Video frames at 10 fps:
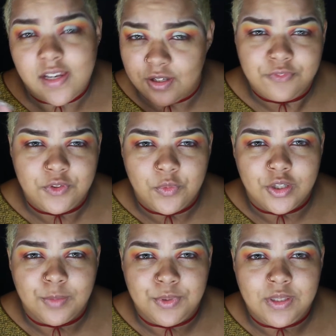then a few on
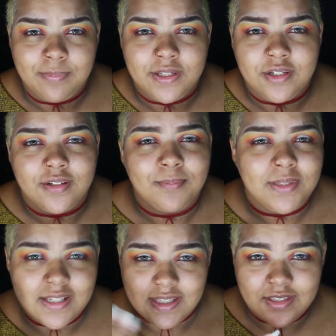the beauty blender,
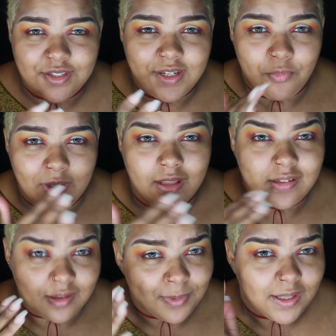because yesterday when I
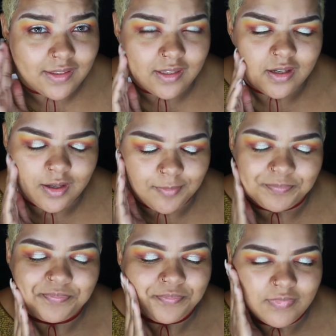did apply
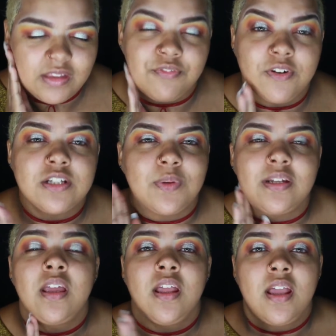the first one,
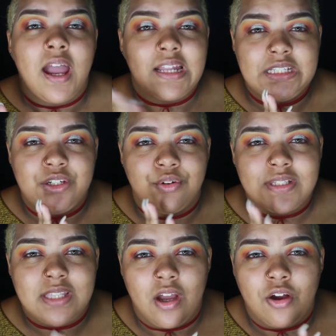I did
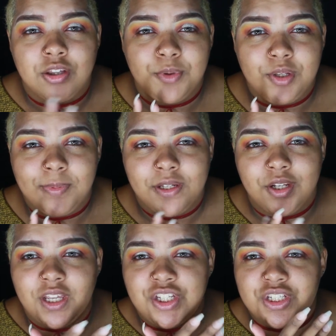notice that on the beauty blender
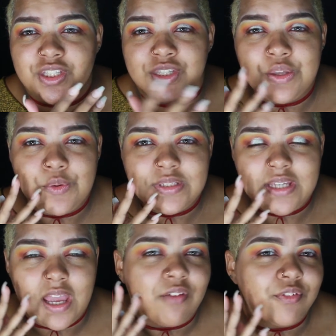it just soaked
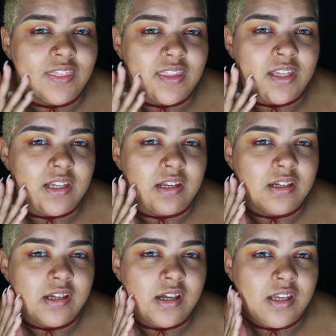everything
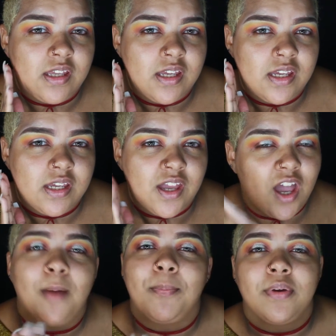
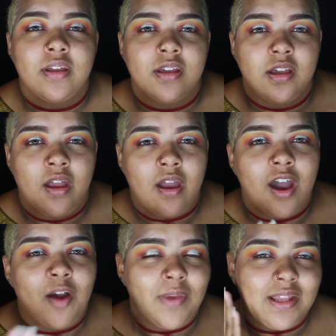up
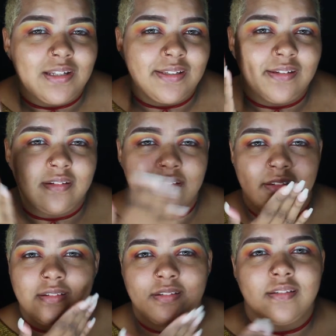and didn't
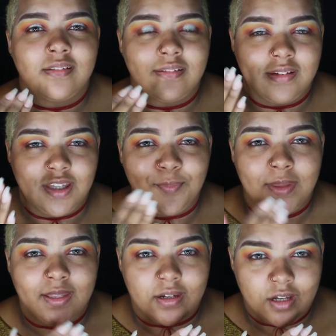give me
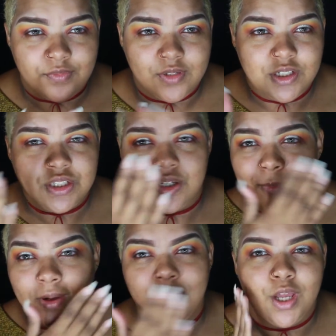a lot of coverage. So
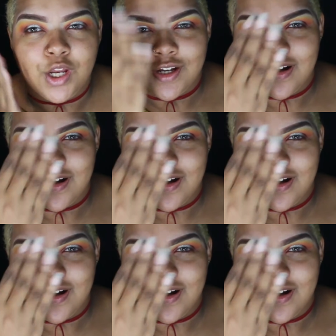I'm gonna